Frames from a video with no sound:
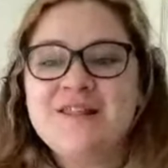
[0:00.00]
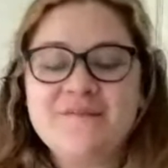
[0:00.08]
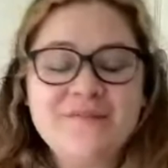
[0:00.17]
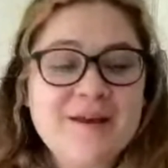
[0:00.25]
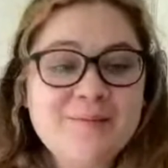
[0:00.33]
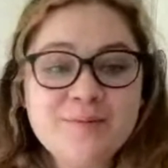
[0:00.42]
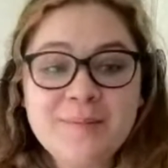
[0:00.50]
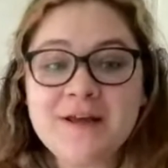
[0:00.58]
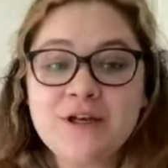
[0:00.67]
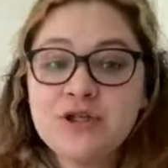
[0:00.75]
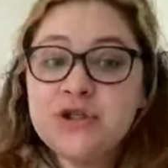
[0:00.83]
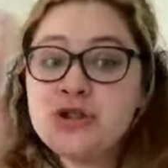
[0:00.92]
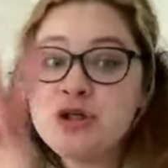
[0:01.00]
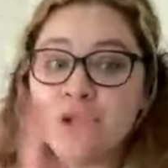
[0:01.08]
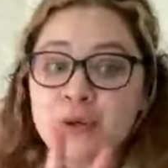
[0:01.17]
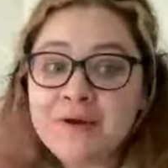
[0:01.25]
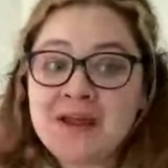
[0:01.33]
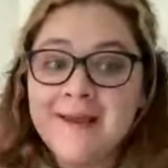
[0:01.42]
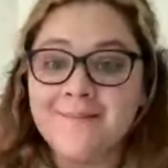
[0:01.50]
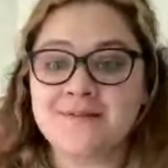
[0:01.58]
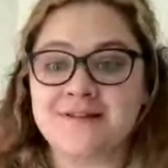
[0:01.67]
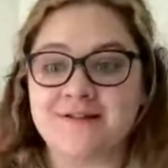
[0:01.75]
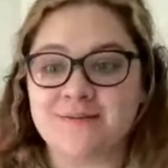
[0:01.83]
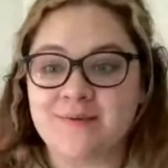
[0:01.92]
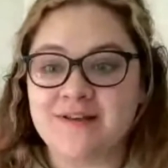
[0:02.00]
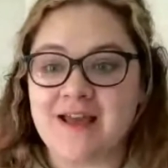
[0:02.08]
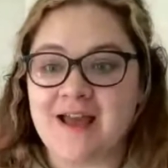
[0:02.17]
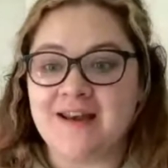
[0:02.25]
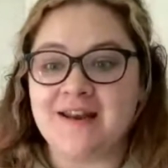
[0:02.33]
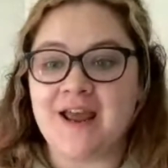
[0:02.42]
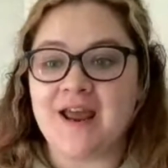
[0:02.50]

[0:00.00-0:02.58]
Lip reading: The Flames played two games this weekend,